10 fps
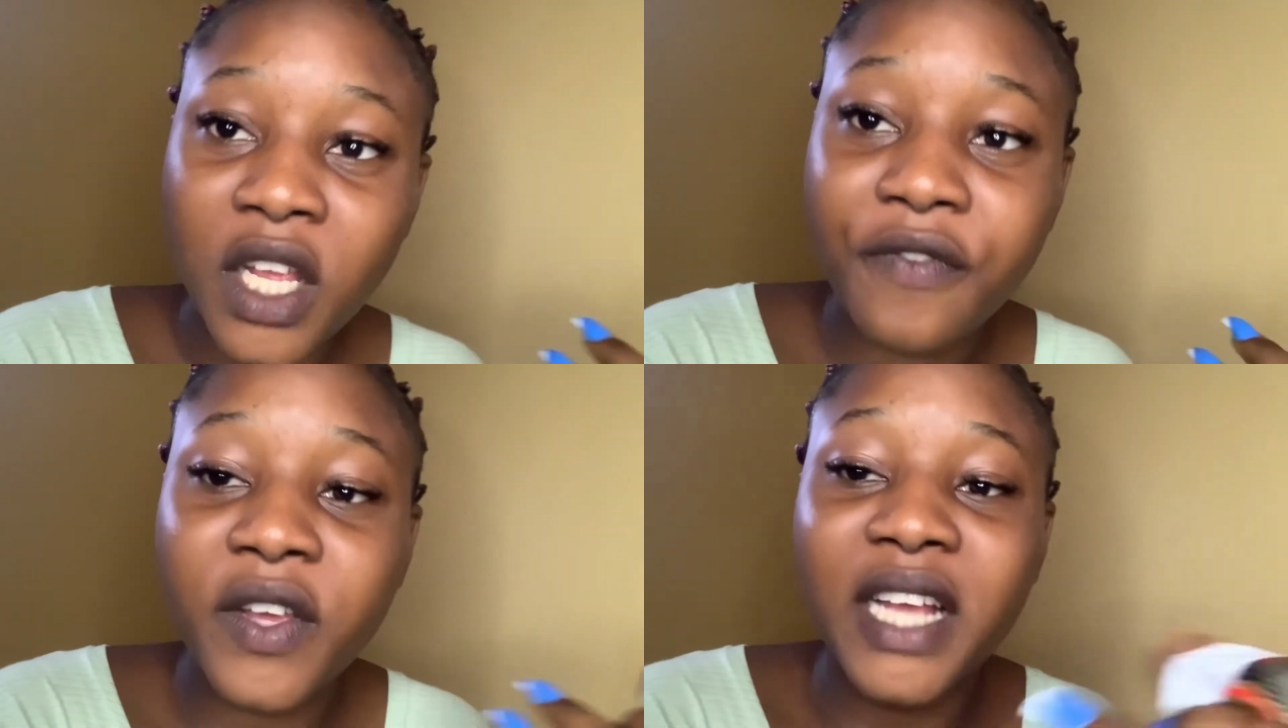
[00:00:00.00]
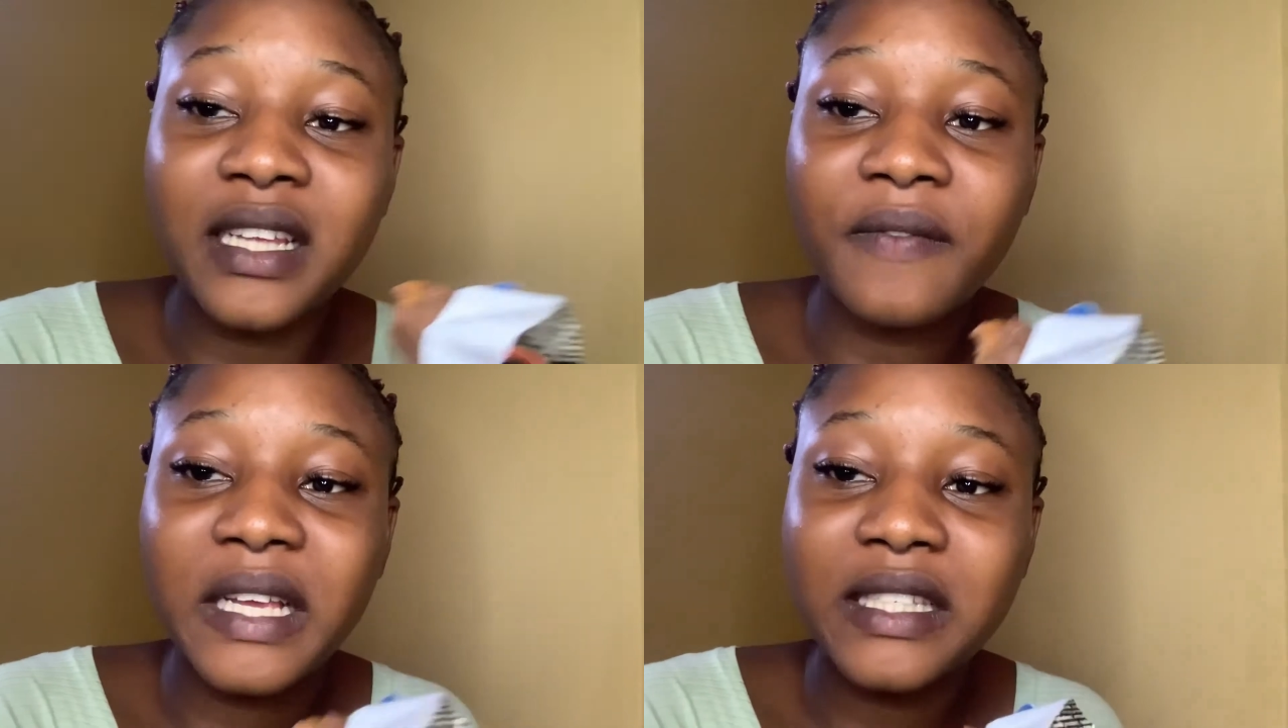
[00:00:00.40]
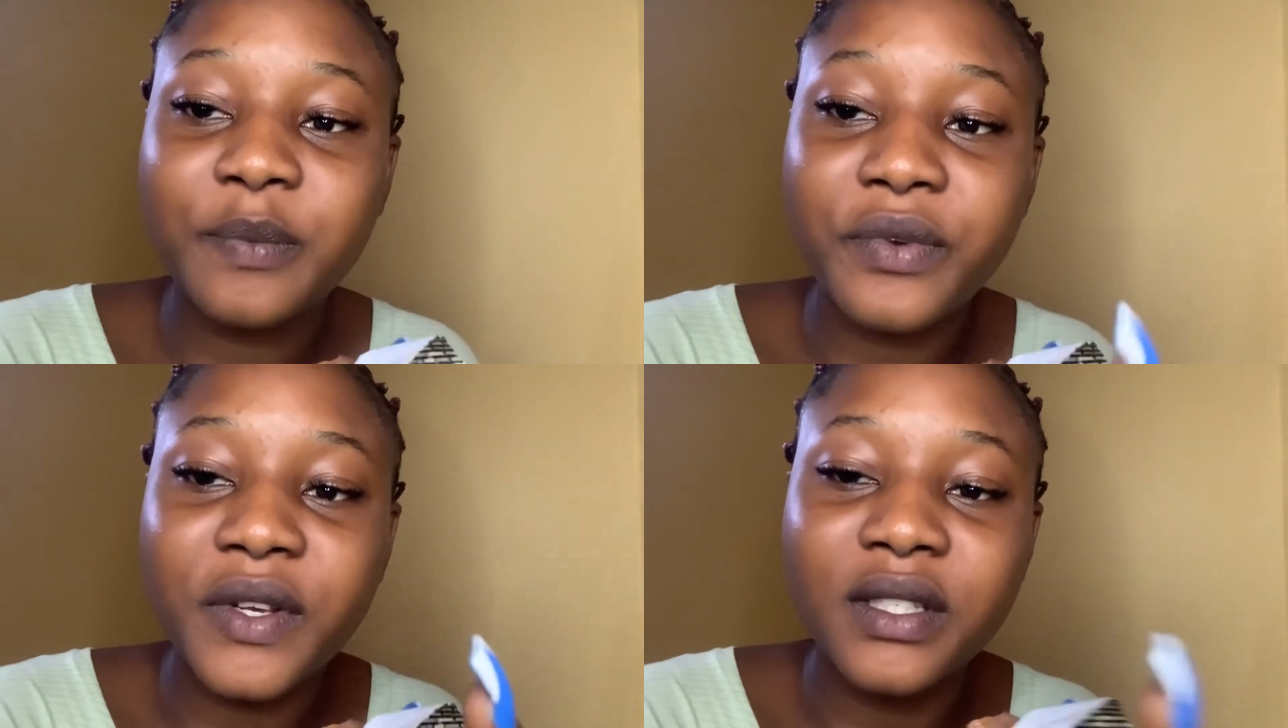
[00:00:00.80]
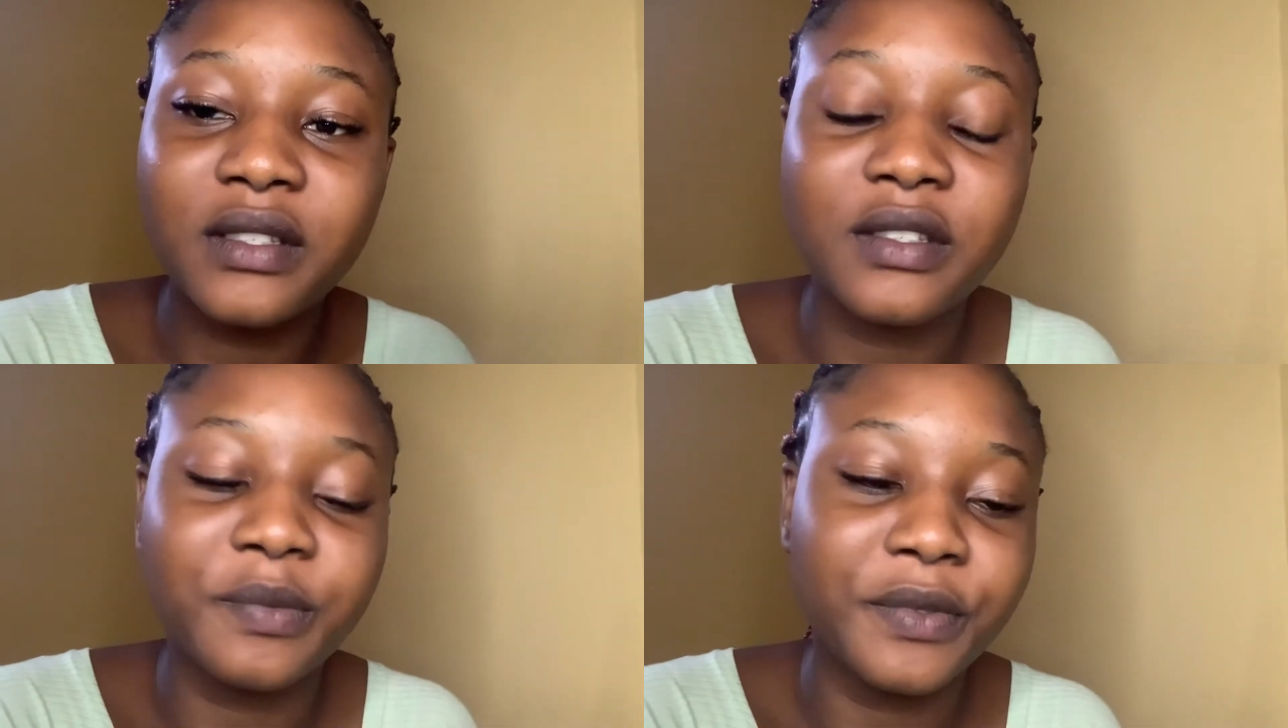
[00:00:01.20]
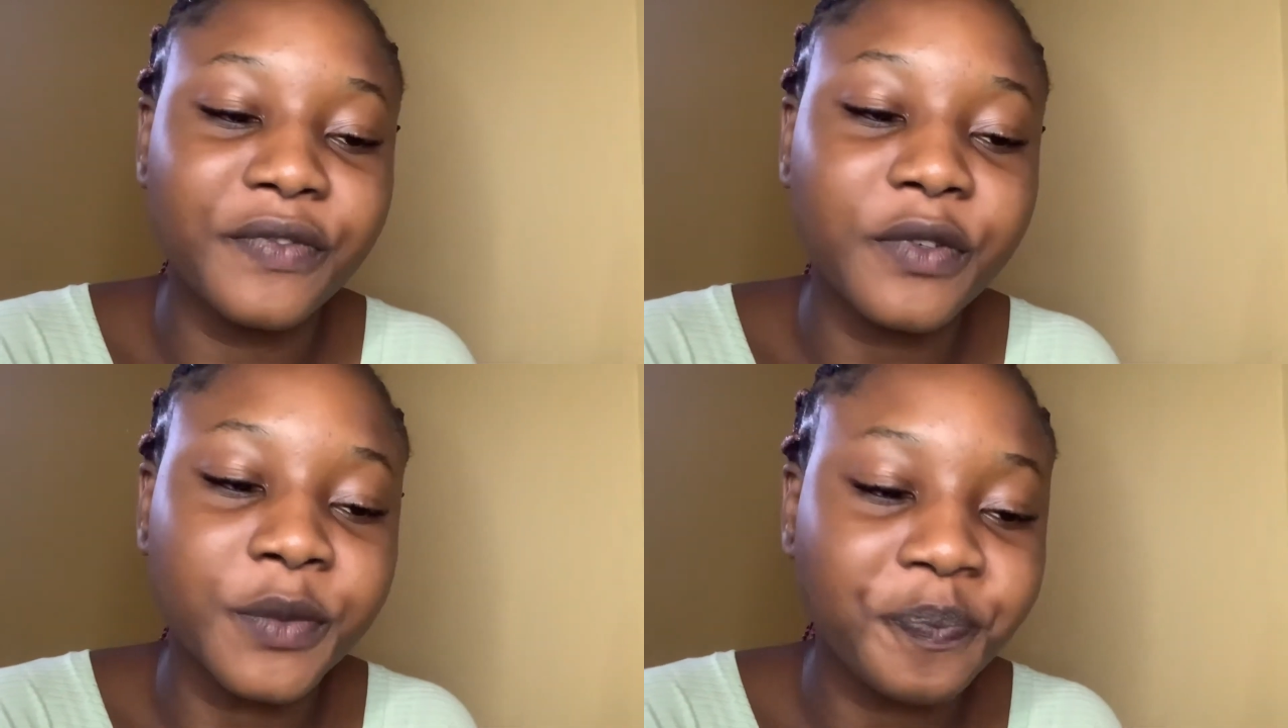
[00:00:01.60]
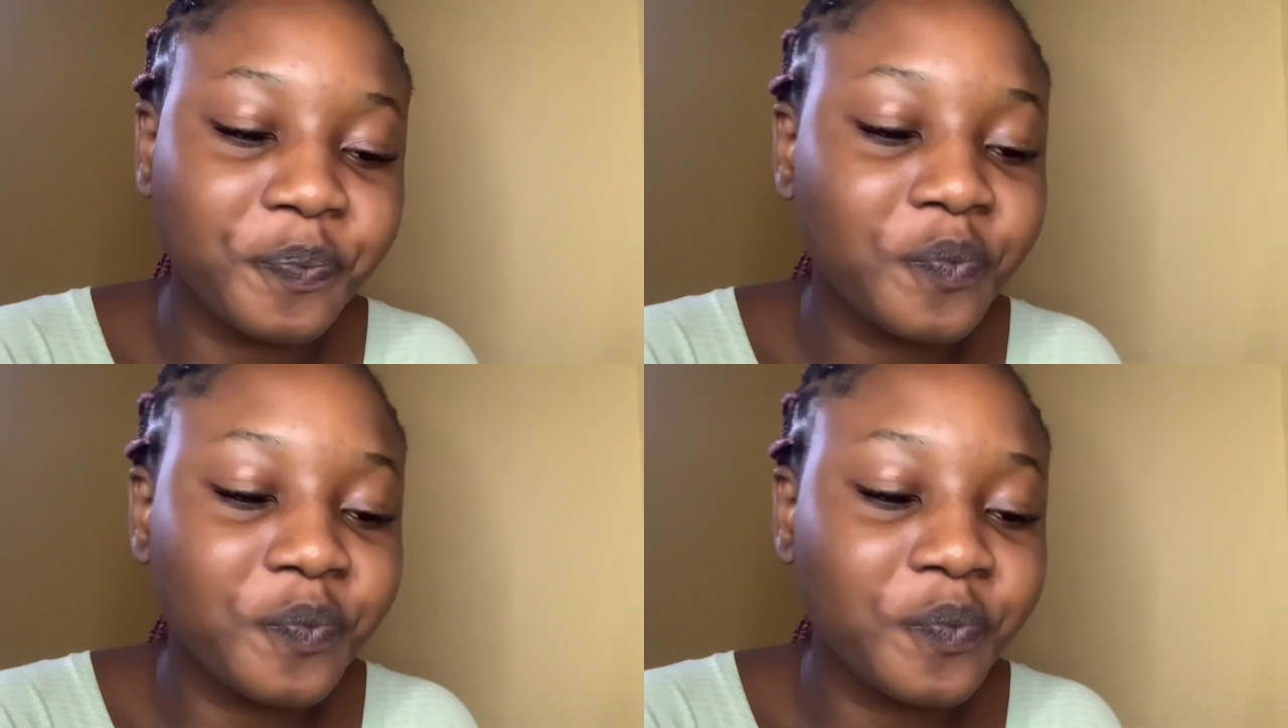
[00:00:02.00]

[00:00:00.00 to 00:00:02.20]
if you guys have experienced it before